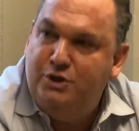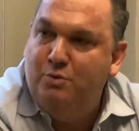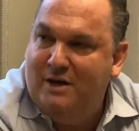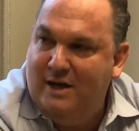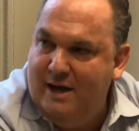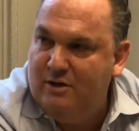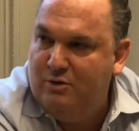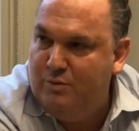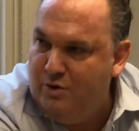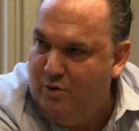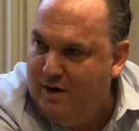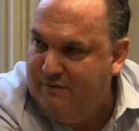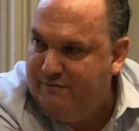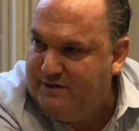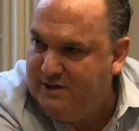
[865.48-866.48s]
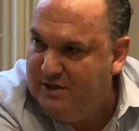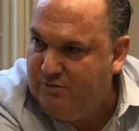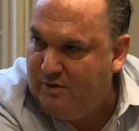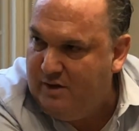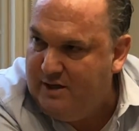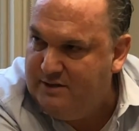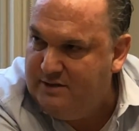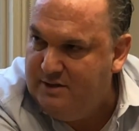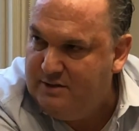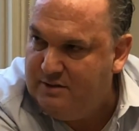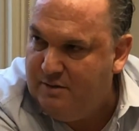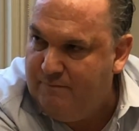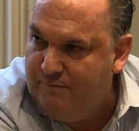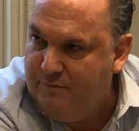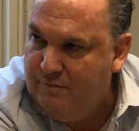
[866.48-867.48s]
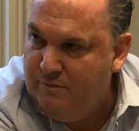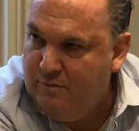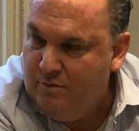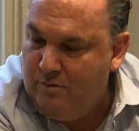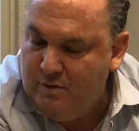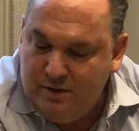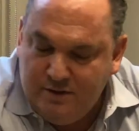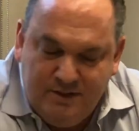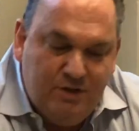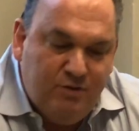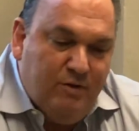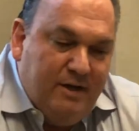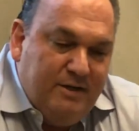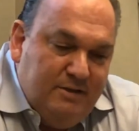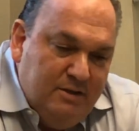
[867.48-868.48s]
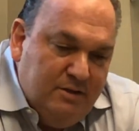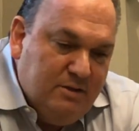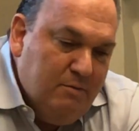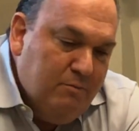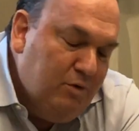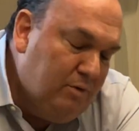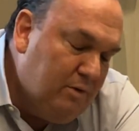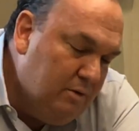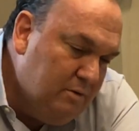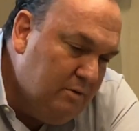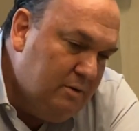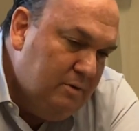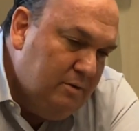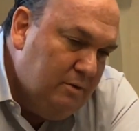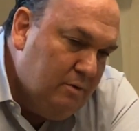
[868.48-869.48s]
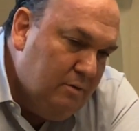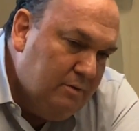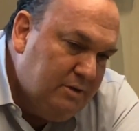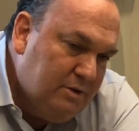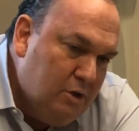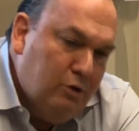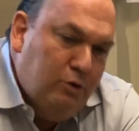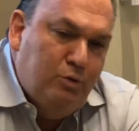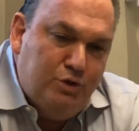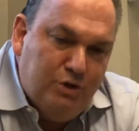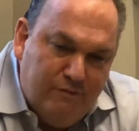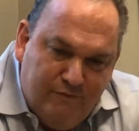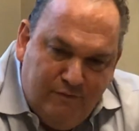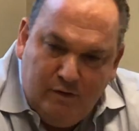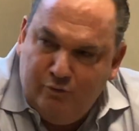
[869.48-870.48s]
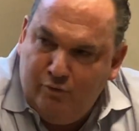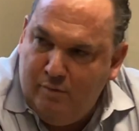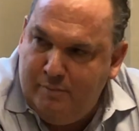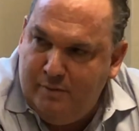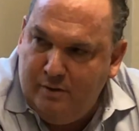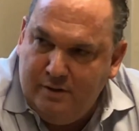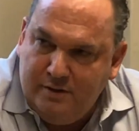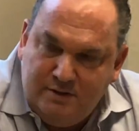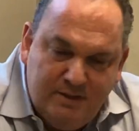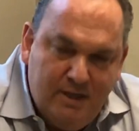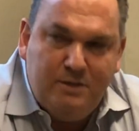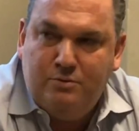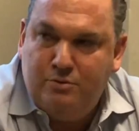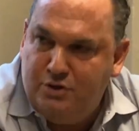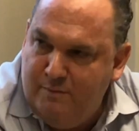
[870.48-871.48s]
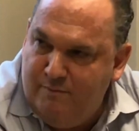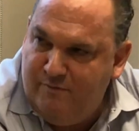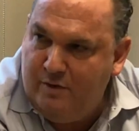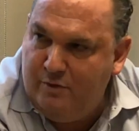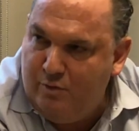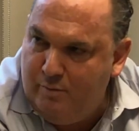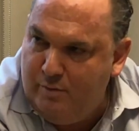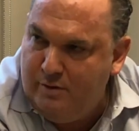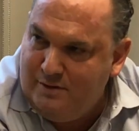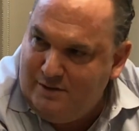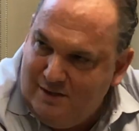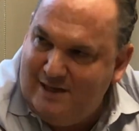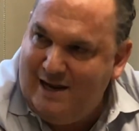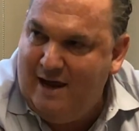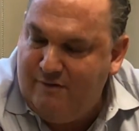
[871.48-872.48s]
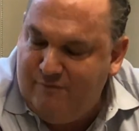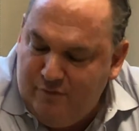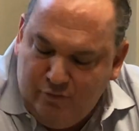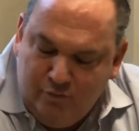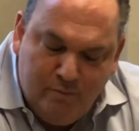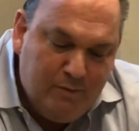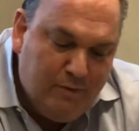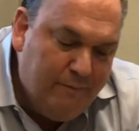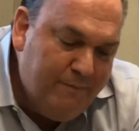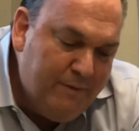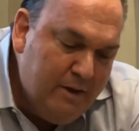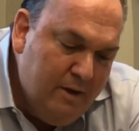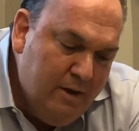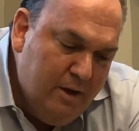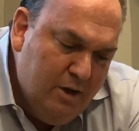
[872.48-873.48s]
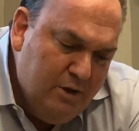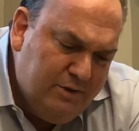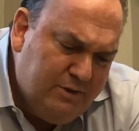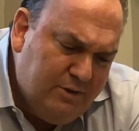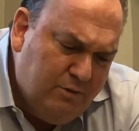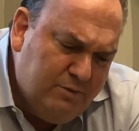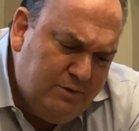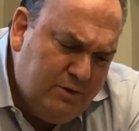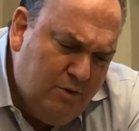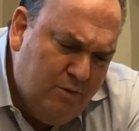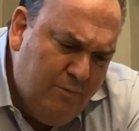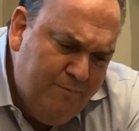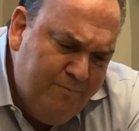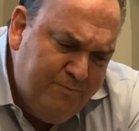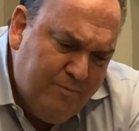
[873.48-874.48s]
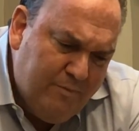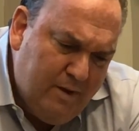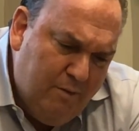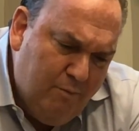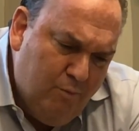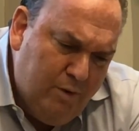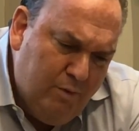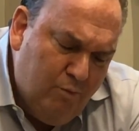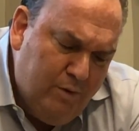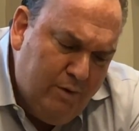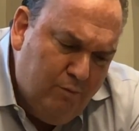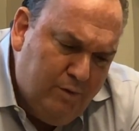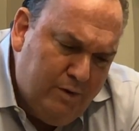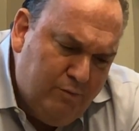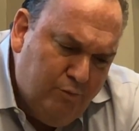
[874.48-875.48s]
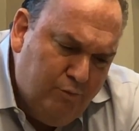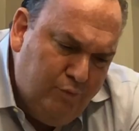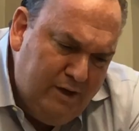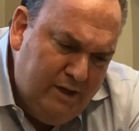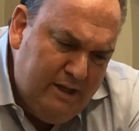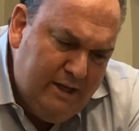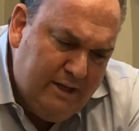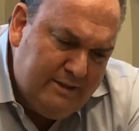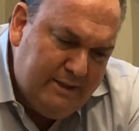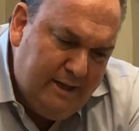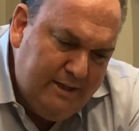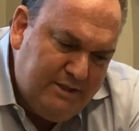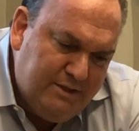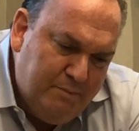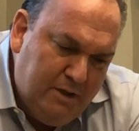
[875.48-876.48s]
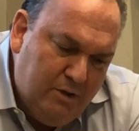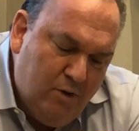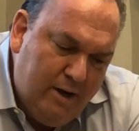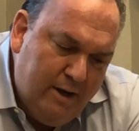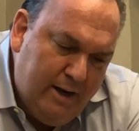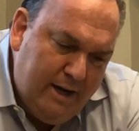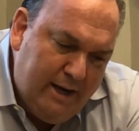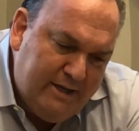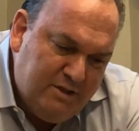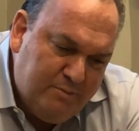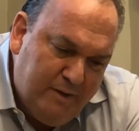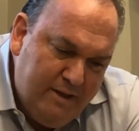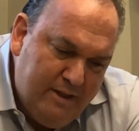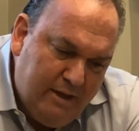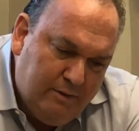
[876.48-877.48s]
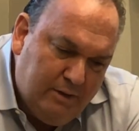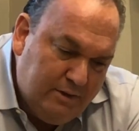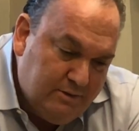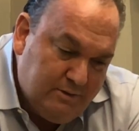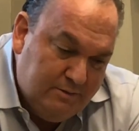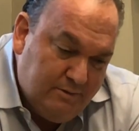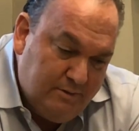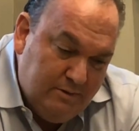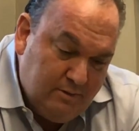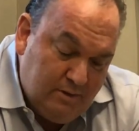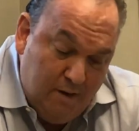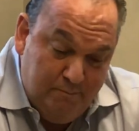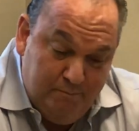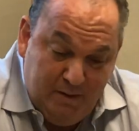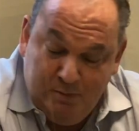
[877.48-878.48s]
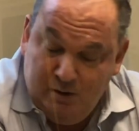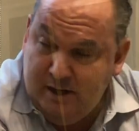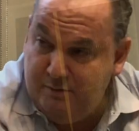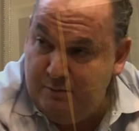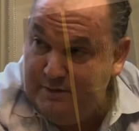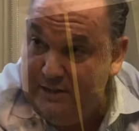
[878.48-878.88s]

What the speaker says: which you can't when you have a centralized system. In a centralized system, you can, it's collusion vulnerable, it's censorship vulnerable, it's attack vulnerable. So what really excites me, and I explain that because people come